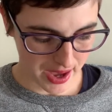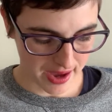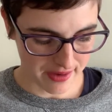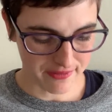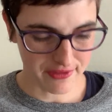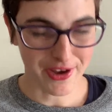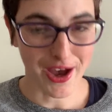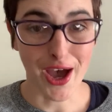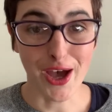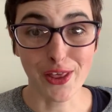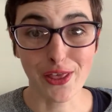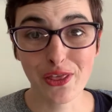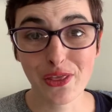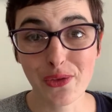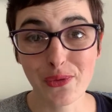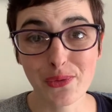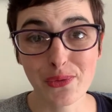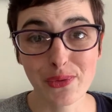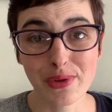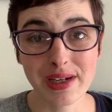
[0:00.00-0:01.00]
got
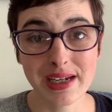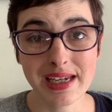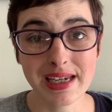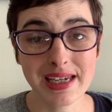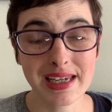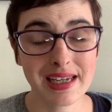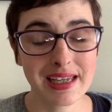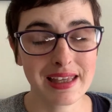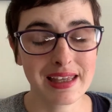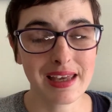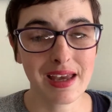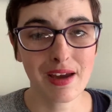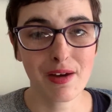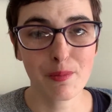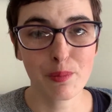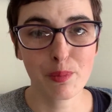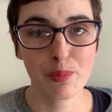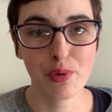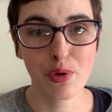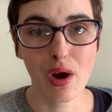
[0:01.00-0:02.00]
3
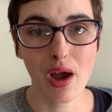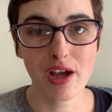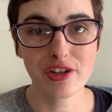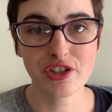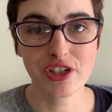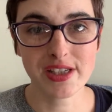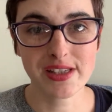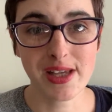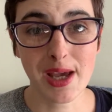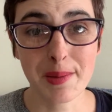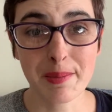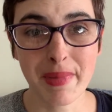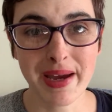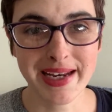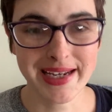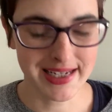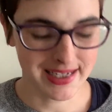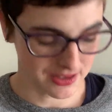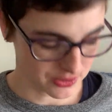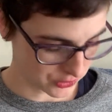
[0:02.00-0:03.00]
projects on my
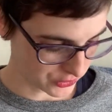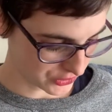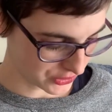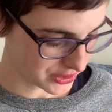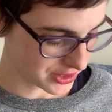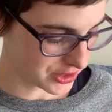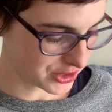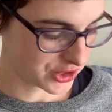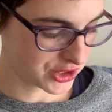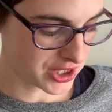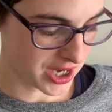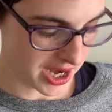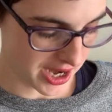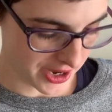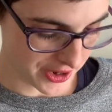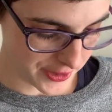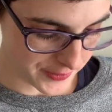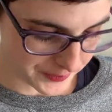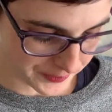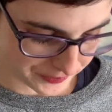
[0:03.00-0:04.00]
needles to share.
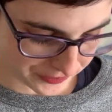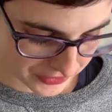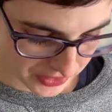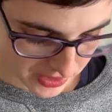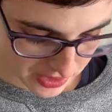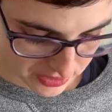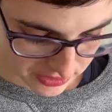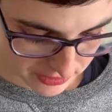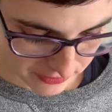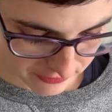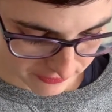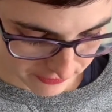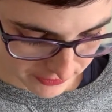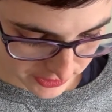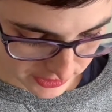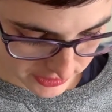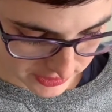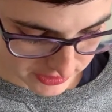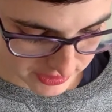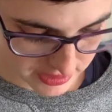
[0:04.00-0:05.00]
The
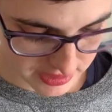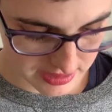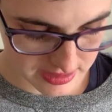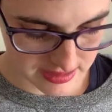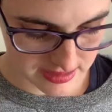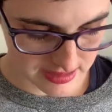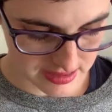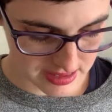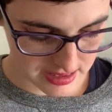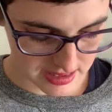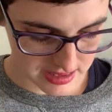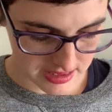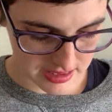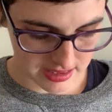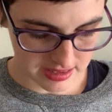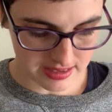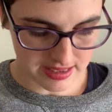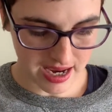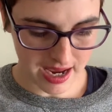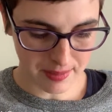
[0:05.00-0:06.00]
first is the
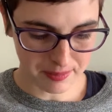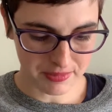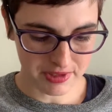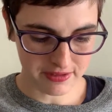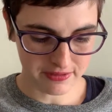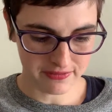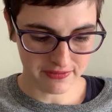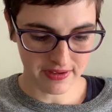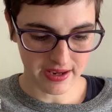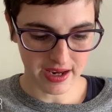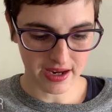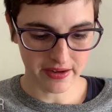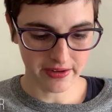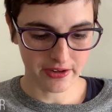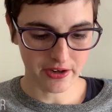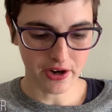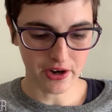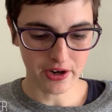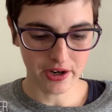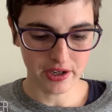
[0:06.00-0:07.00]
Dame de Fer
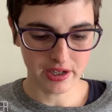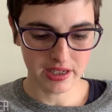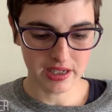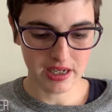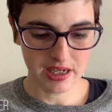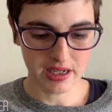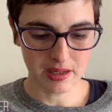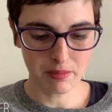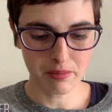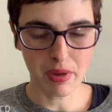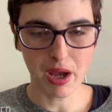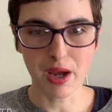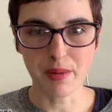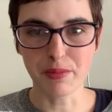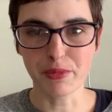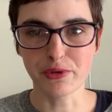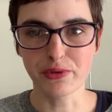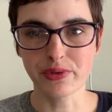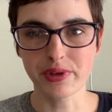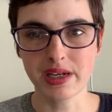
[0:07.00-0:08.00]
cardigan by
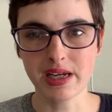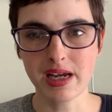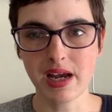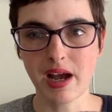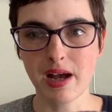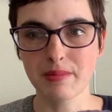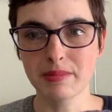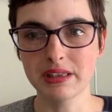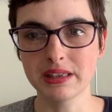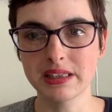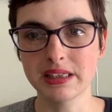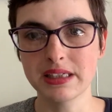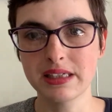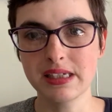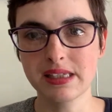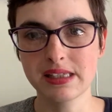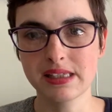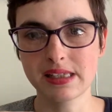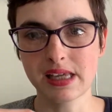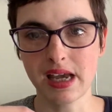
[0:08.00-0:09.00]
Marie-Amélie
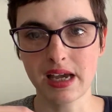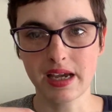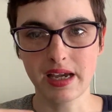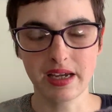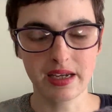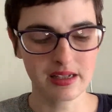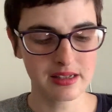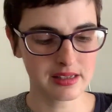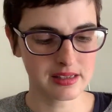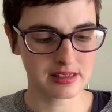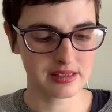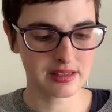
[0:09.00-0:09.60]
Designs.